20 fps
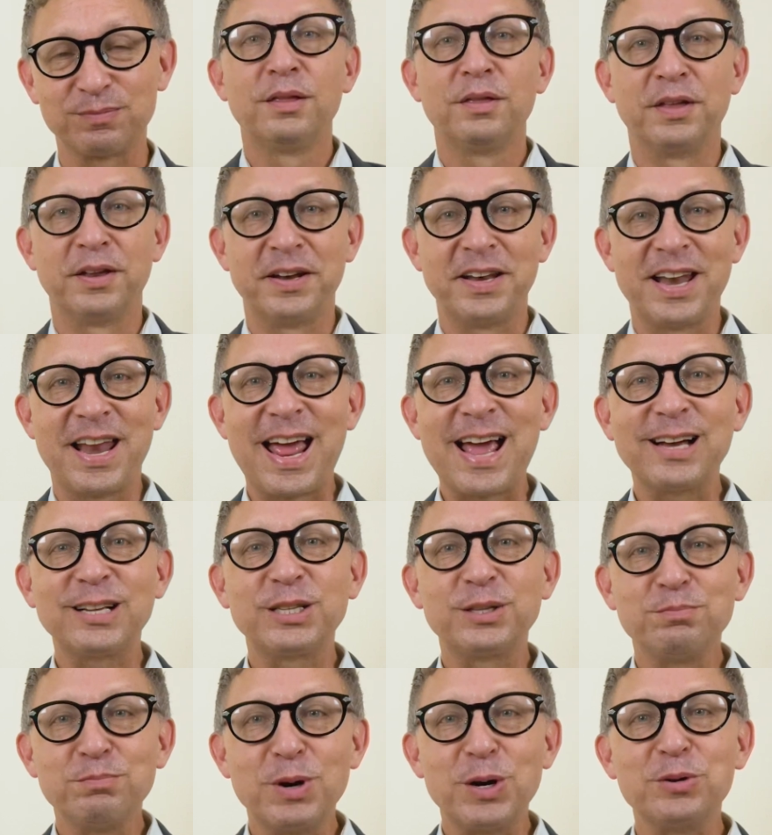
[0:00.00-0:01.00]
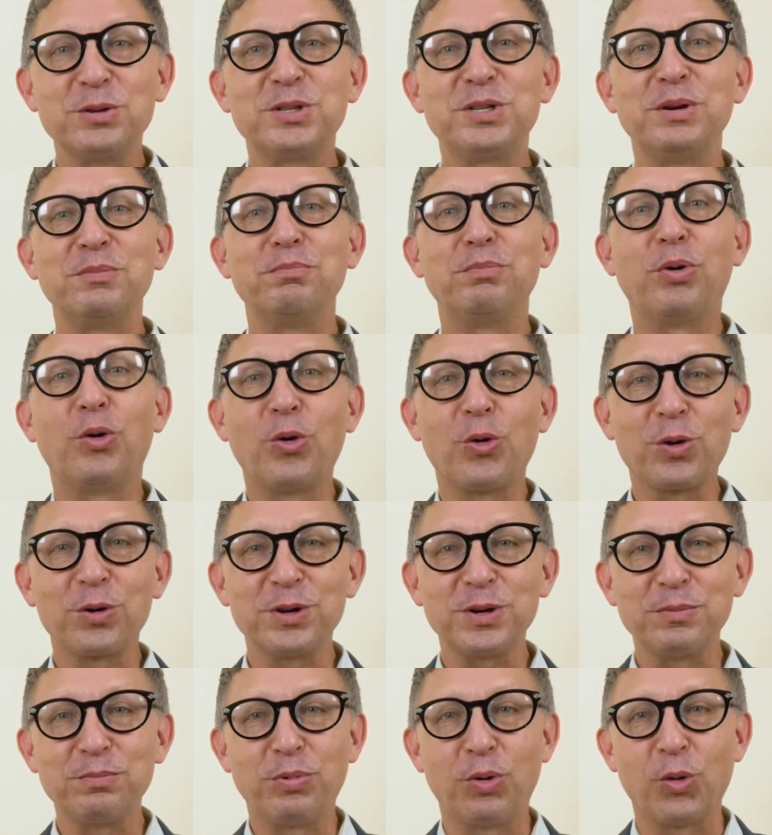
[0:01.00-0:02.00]
The next most
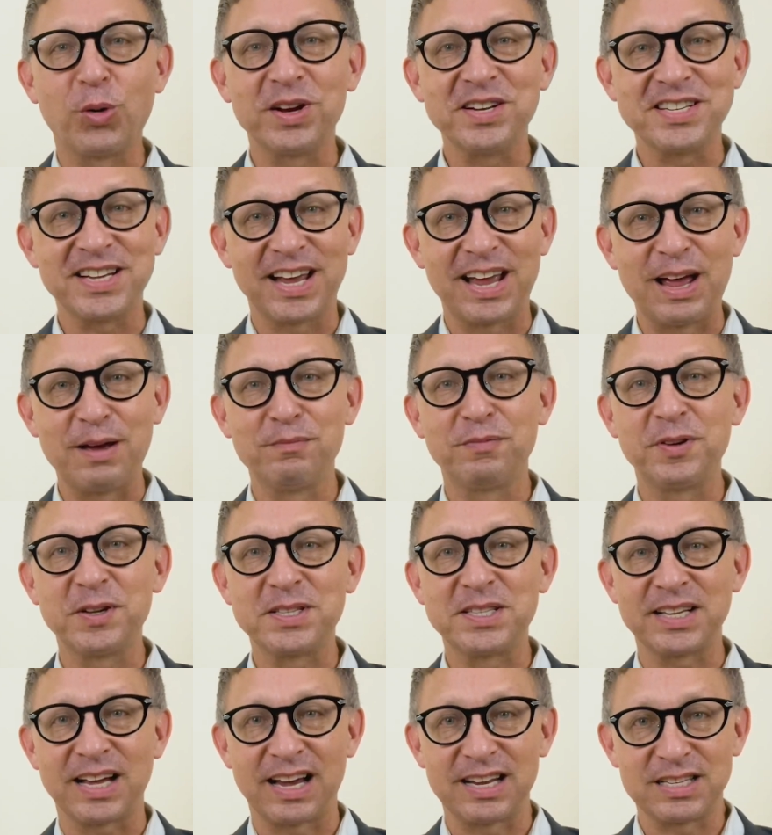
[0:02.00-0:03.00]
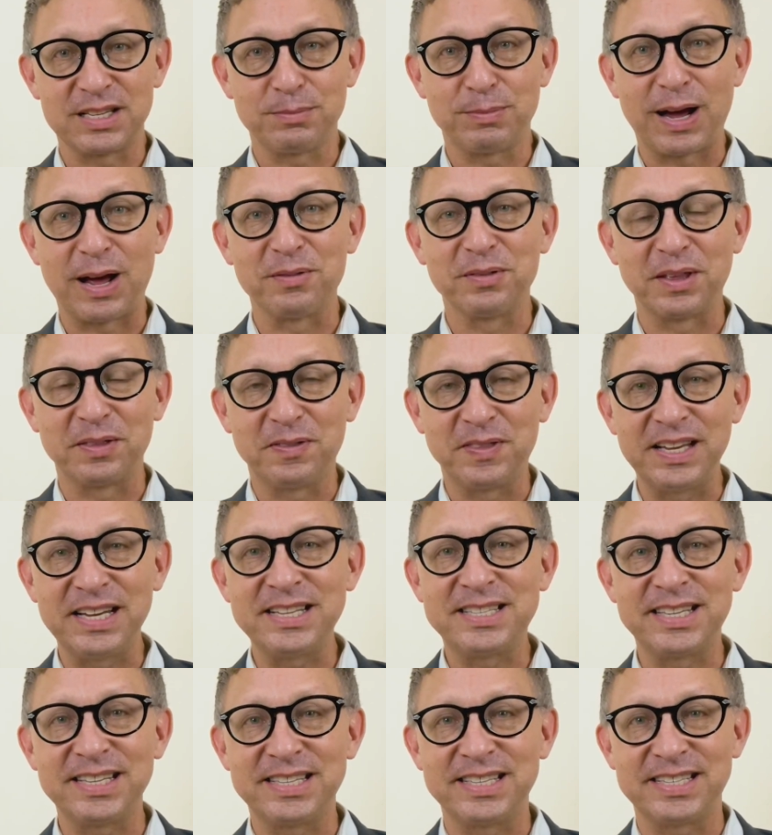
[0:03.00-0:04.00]
important point to emphasize about the
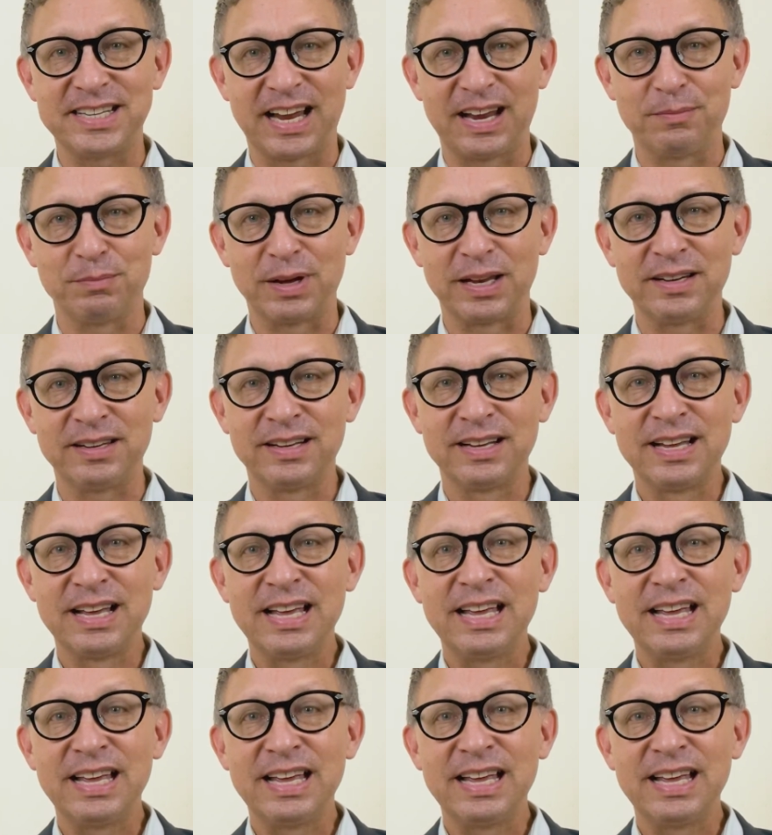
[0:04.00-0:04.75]
thesis statement